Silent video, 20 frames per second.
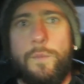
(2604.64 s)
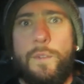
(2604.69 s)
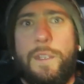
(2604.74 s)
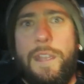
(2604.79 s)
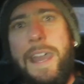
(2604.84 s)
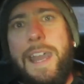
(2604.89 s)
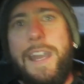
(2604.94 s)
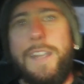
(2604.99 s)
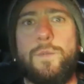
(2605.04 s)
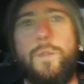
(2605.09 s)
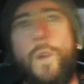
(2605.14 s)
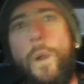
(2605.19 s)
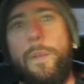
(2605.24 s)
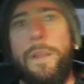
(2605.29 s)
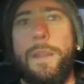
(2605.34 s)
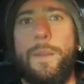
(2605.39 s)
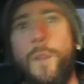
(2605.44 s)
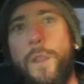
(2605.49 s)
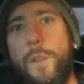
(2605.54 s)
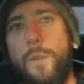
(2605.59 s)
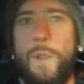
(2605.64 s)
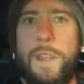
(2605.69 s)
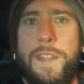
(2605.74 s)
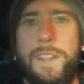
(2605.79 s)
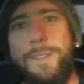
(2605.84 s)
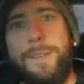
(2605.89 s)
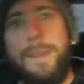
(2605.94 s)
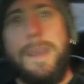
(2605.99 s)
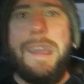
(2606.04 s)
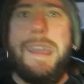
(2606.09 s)
Car's wobbling with
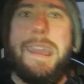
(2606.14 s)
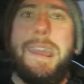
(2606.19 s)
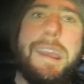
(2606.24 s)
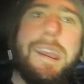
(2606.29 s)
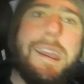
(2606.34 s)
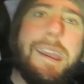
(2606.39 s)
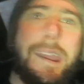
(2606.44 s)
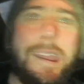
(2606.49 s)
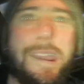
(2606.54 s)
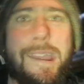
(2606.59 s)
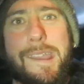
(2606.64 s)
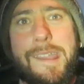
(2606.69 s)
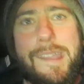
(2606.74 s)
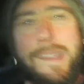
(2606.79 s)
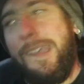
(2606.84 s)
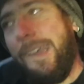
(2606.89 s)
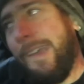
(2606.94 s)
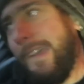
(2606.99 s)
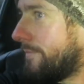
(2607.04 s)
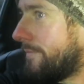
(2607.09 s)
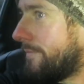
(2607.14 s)
wind, hey!